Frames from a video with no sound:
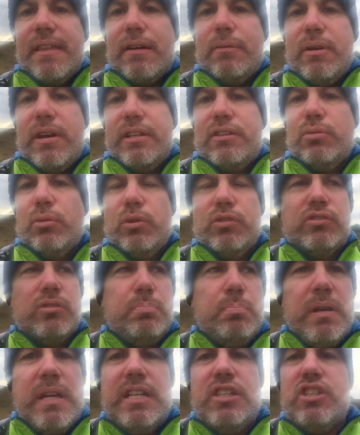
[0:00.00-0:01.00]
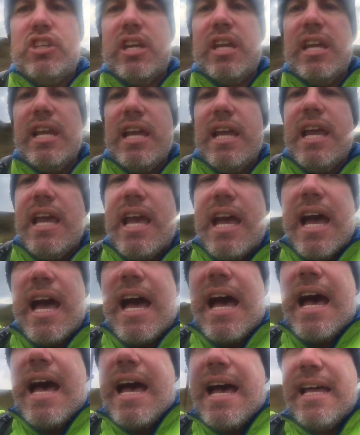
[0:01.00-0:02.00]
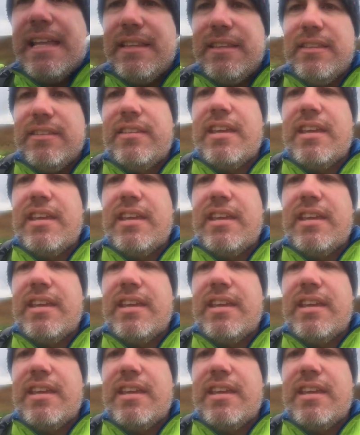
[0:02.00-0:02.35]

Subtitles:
that way towards the beach, and